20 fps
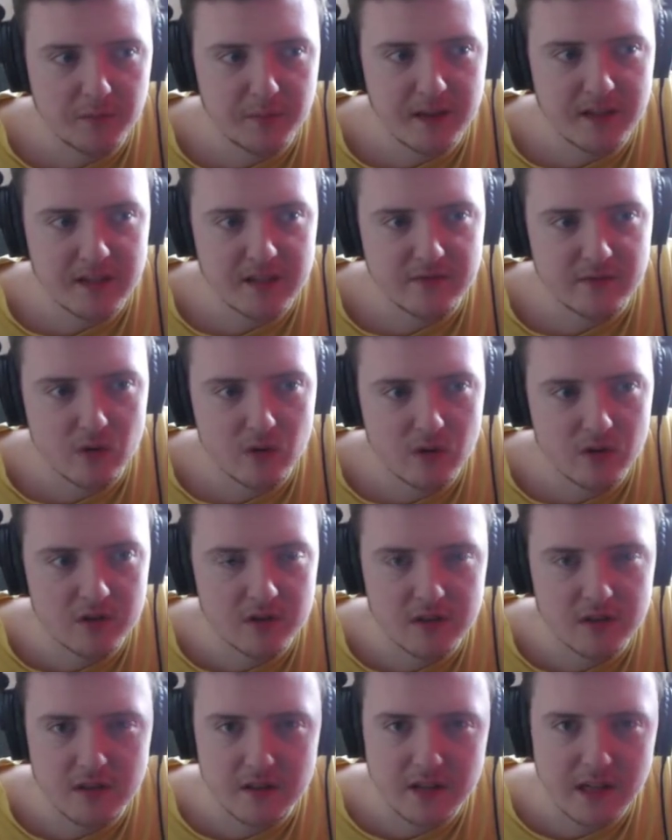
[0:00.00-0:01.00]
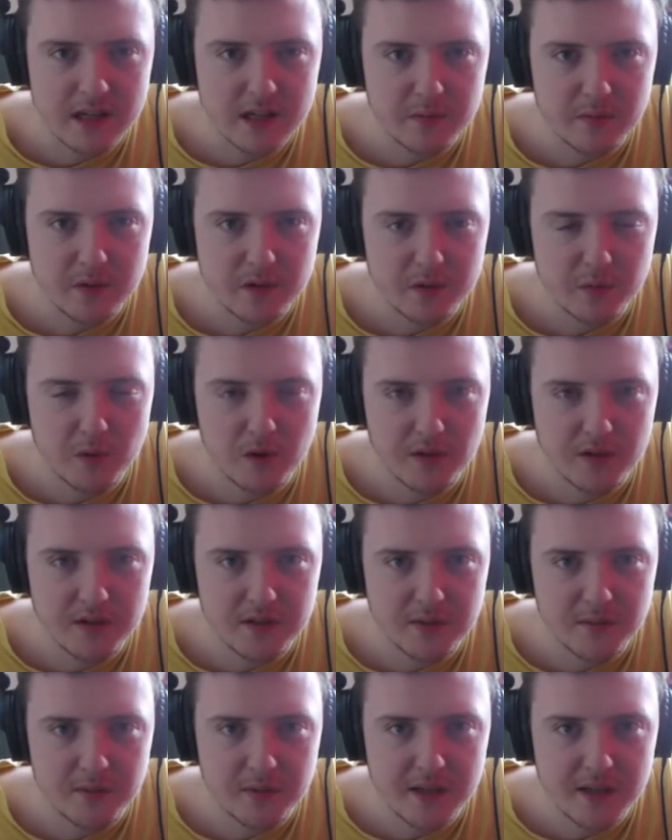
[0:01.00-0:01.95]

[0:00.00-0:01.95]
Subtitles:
PS4s and Xbox Ones and